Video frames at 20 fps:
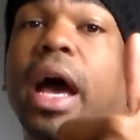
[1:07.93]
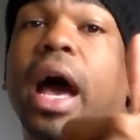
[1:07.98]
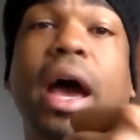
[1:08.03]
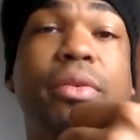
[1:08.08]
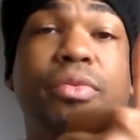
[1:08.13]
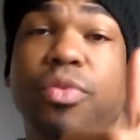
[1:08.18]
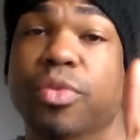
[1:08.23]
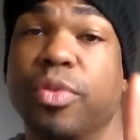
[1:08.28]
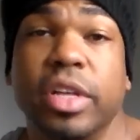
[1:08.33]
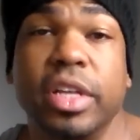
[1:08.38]

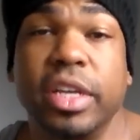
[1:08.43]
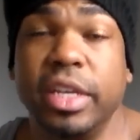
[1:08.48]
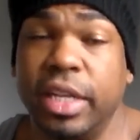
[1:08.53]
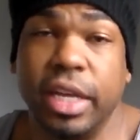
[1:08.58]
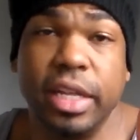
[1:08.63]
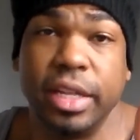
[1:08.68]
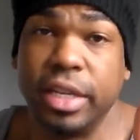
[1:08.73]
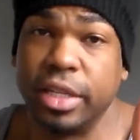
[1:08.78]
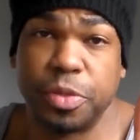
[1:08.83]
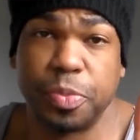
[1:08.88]
I really
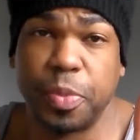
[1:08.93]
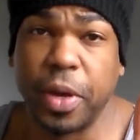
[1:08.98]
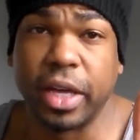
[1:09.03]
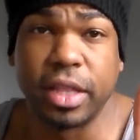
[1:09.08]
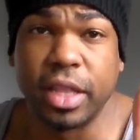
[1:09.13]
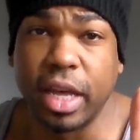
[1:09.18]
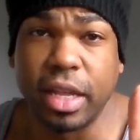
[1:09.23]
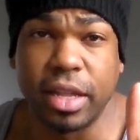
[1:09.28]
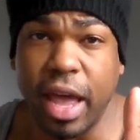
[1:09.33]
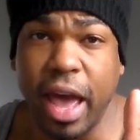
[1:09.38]
didn't
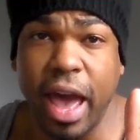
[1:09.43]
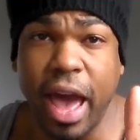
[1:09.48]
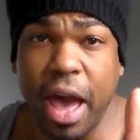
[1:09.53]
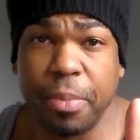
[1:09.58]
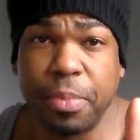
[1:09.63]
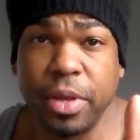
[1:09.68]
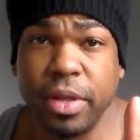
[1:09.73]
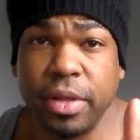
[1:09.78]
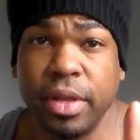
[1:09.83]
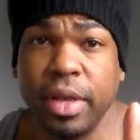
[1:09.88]
expect that to
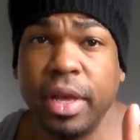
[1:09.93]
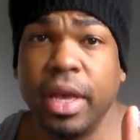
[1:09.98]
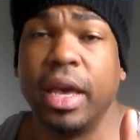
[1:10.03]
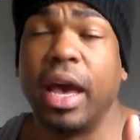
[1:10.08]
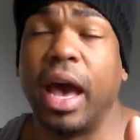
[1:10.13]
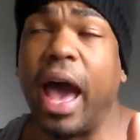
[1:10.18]
happen.